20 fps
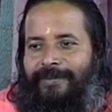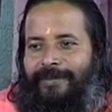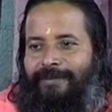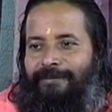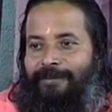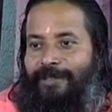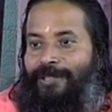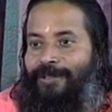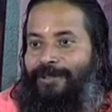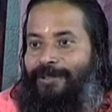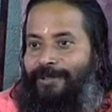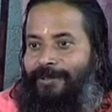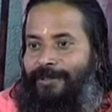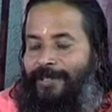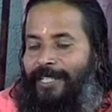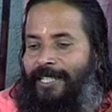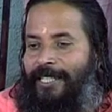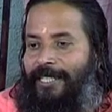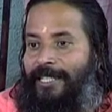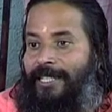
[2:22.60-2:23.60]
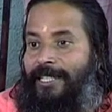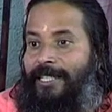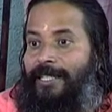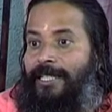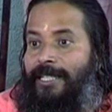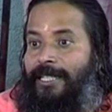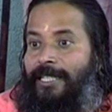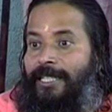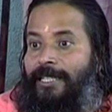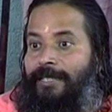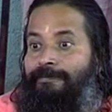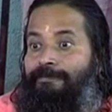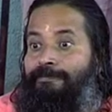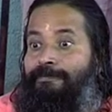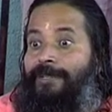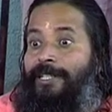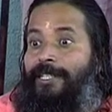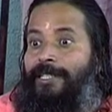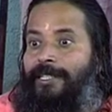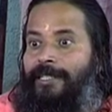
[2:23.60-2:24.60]
madhusudana is
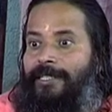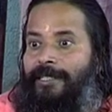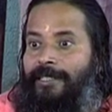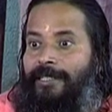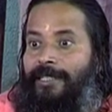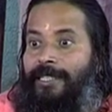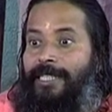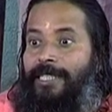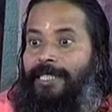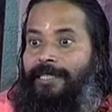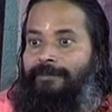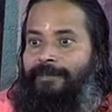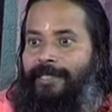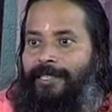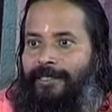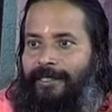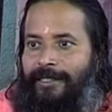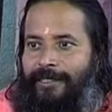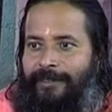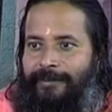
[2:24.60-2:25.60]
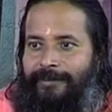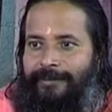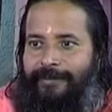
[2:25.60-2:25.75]
bee, honey bee.